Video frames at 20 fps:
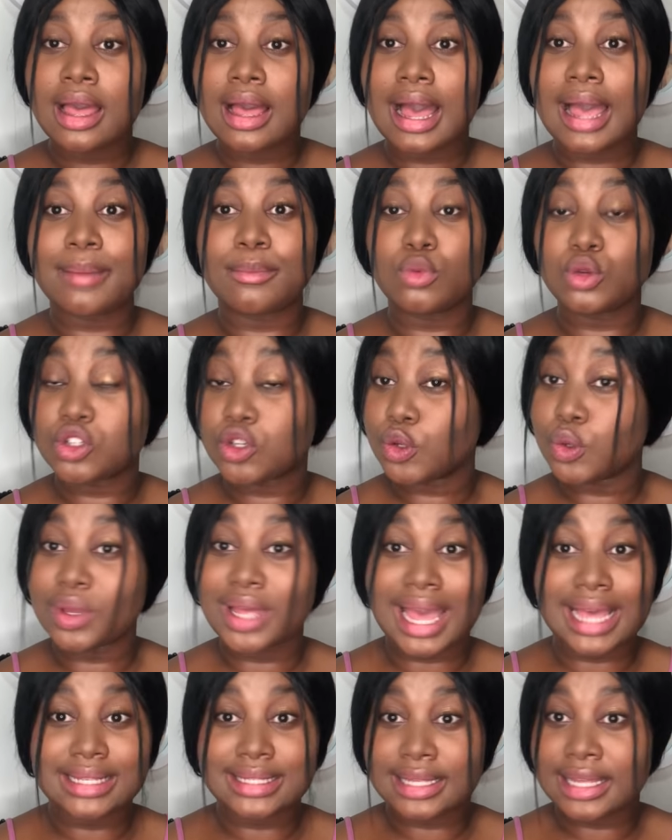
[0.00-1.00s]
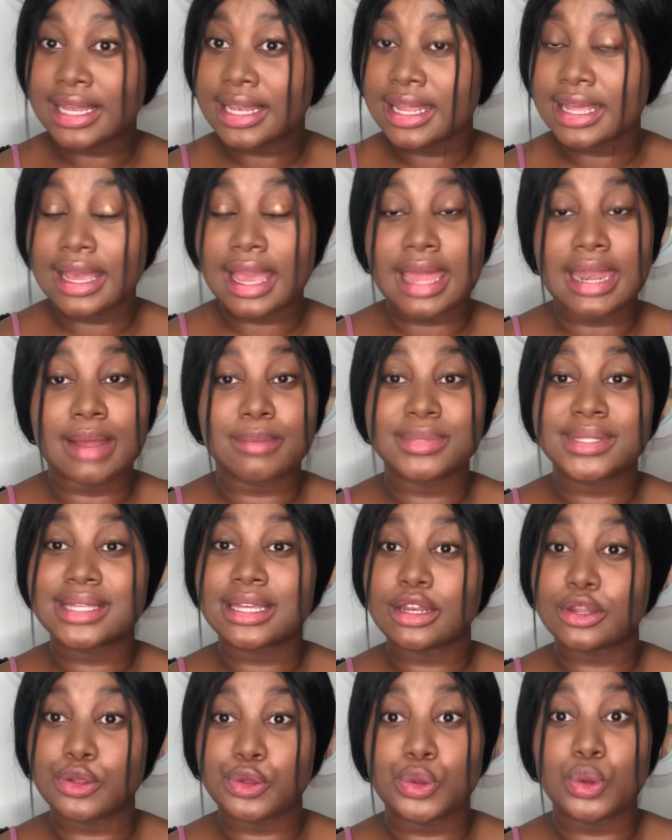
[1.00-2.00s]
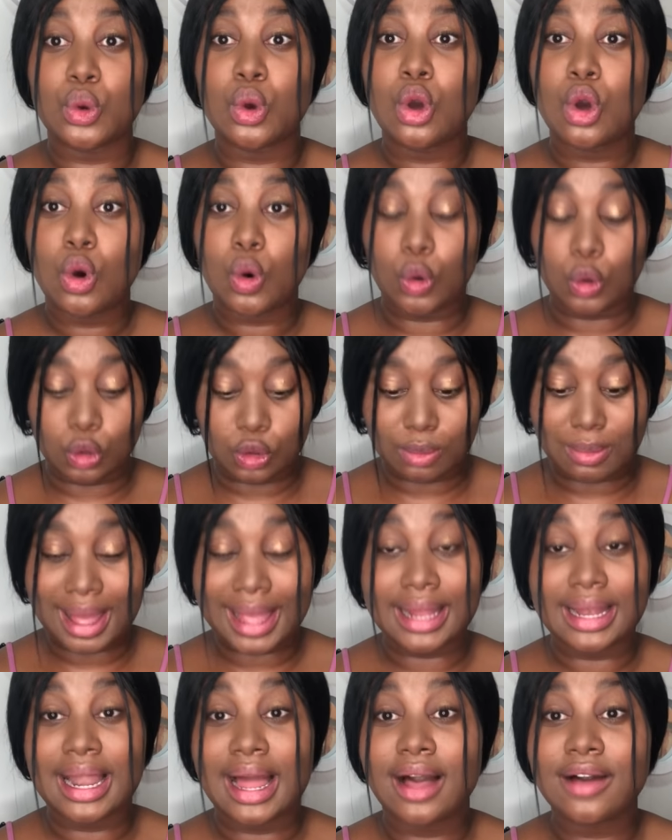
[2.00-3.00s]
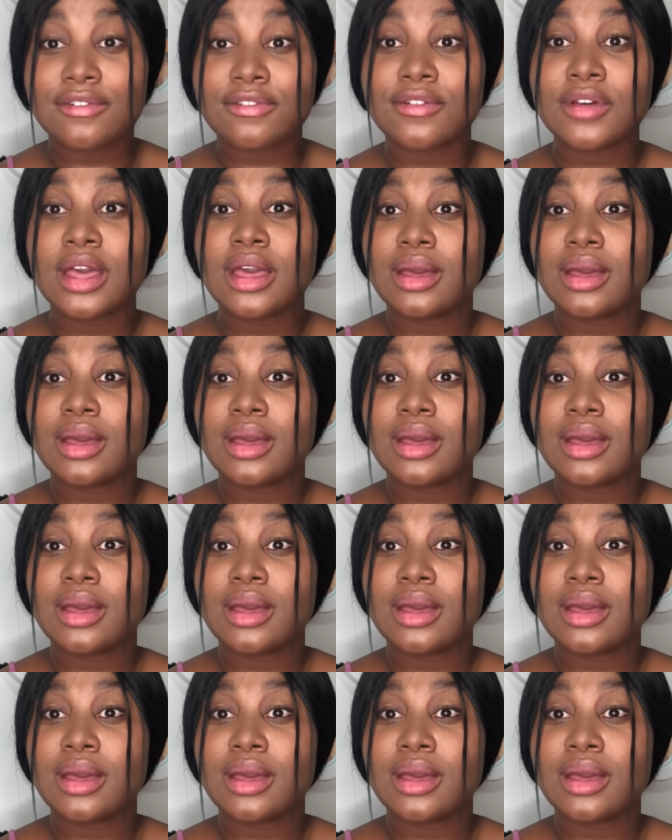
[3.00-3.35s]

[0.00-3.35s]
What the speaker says: I'm wishing you guys healing and I'm sending you all my love.